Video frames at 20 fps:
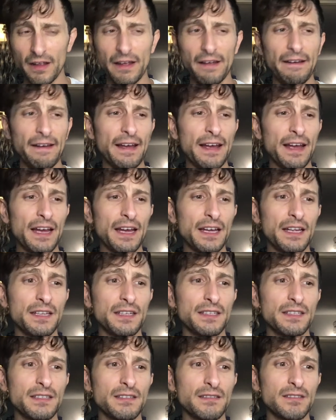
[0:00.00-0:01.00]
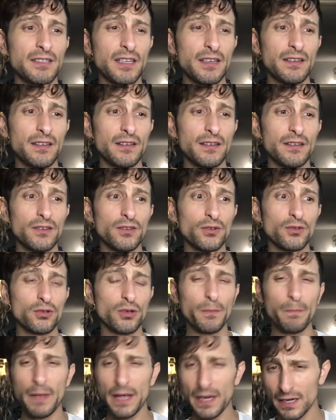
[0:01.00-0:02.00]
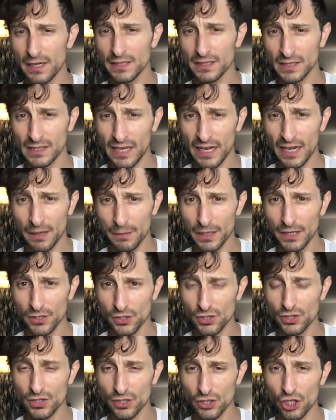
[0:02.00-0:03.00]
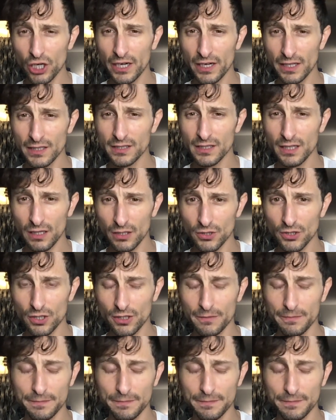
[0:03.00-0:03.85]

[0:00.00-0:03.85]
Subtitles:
and did tremendous damage to Chinese culture.